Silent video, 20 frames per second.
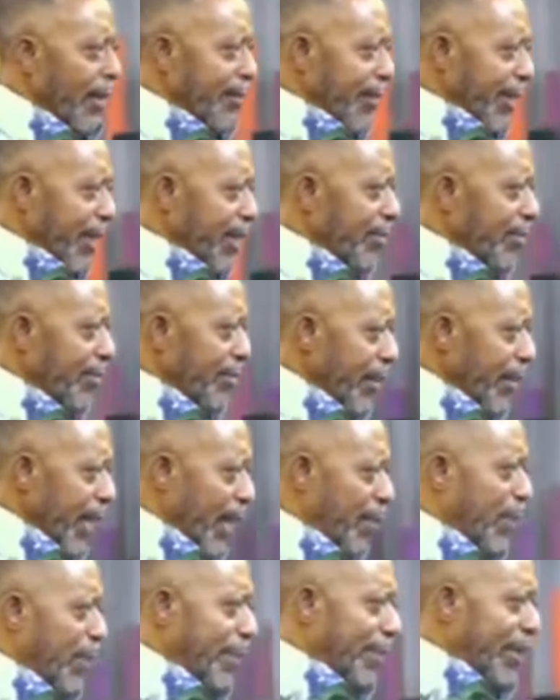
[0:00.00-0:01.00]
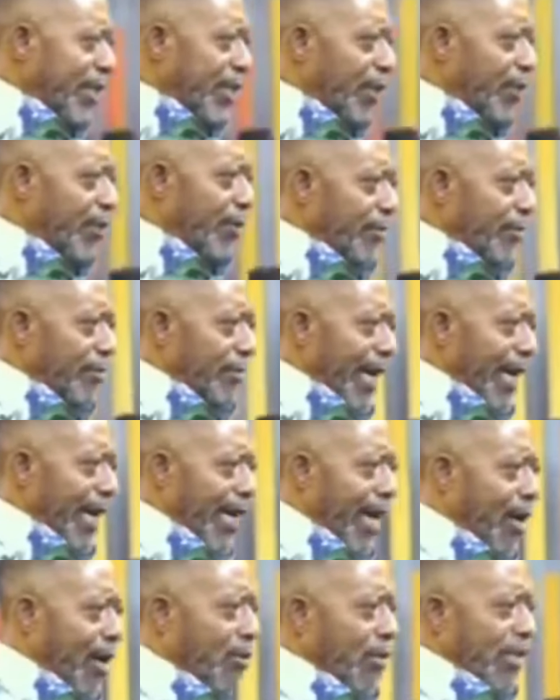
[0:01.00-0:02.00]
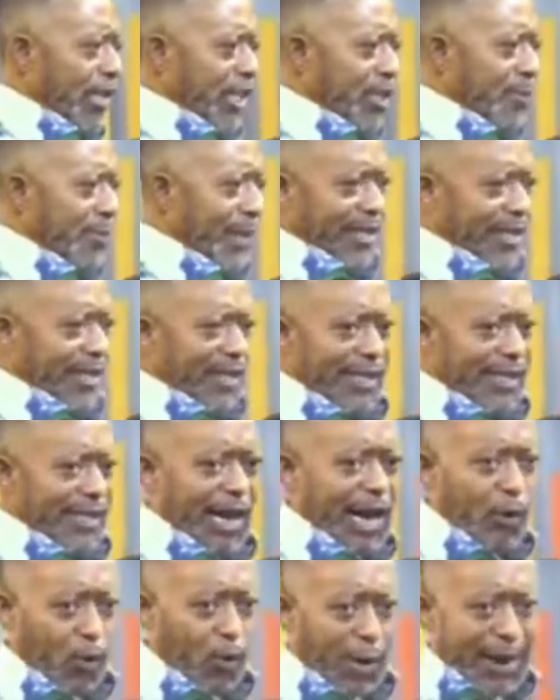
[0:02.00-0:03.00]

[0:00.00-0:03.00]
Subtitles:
Ebinum apamichao, but I was expecting sa